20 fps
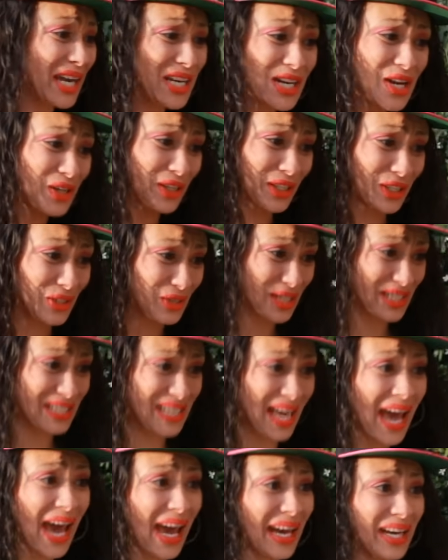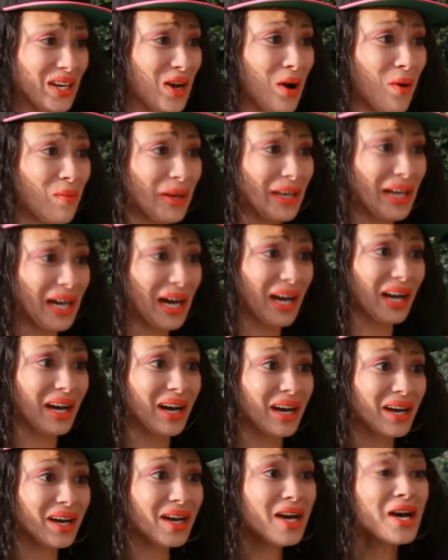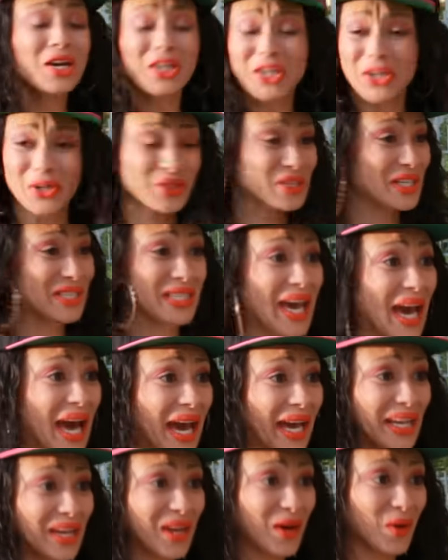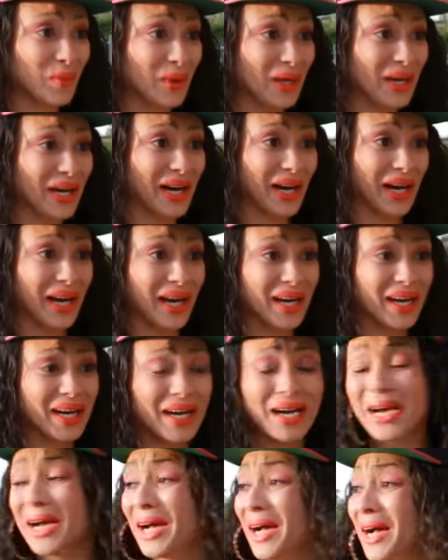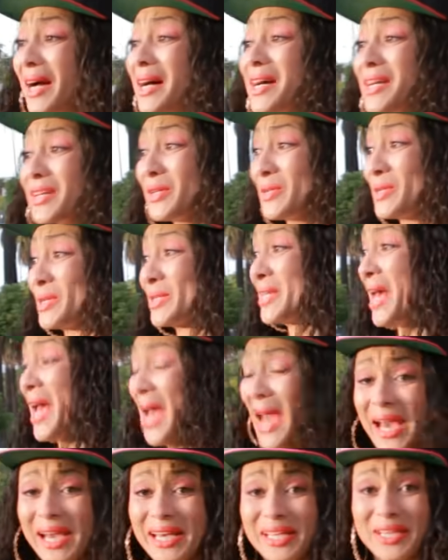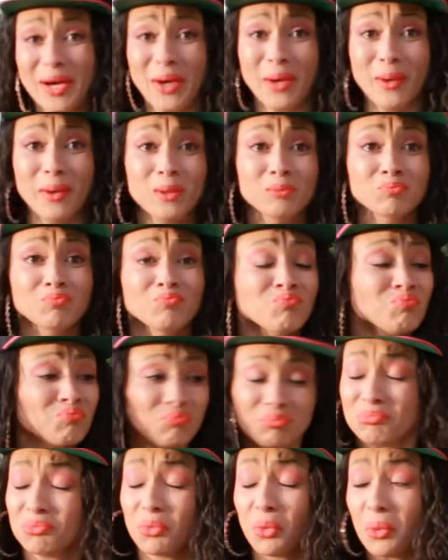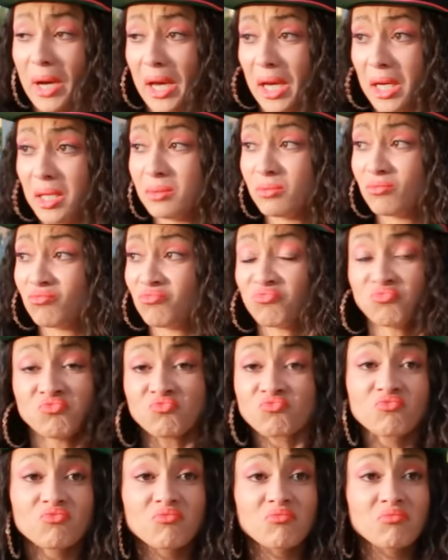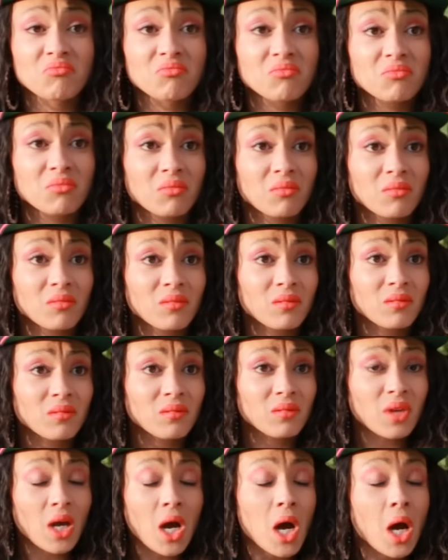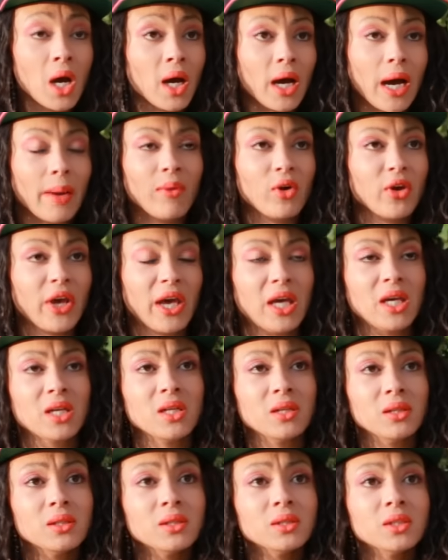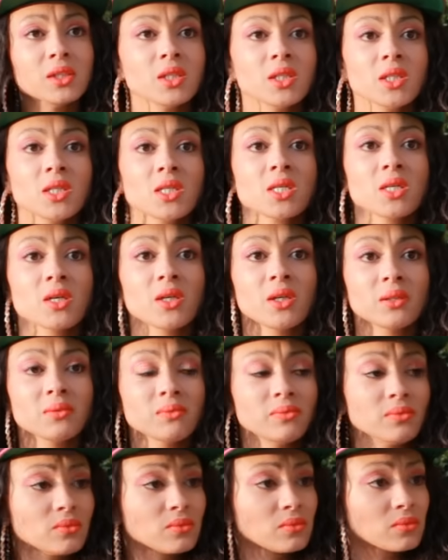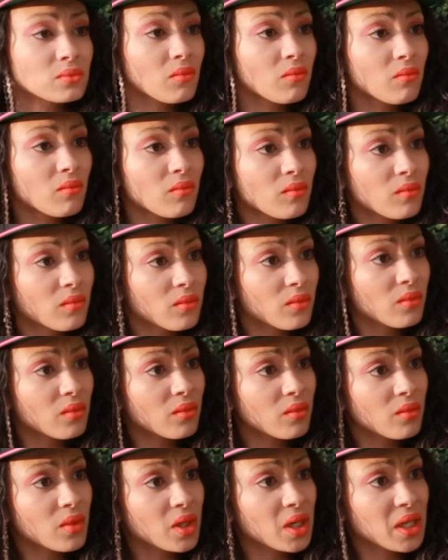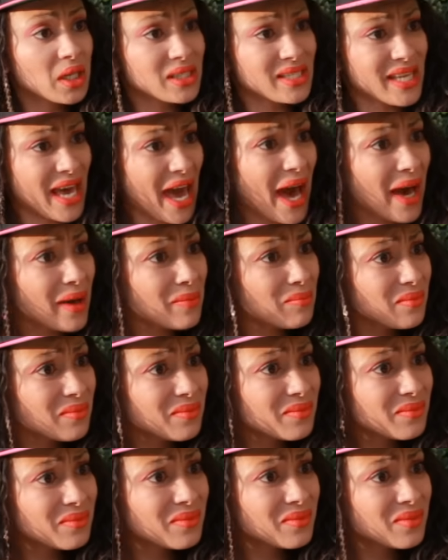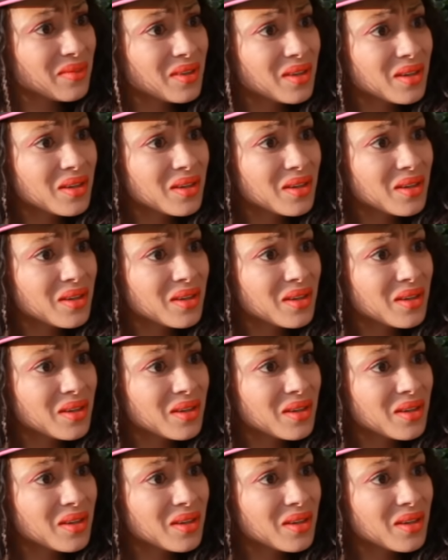I knew you just hating on me, huh? you just no, hating on me. That's huh? not it. You just hating. You know on... what? You know what? what? Why don't you just go up to her and flirt with her a little I'm bit? Okay. Just you know, just give her a nice little tap. Tap? Mm-hmm.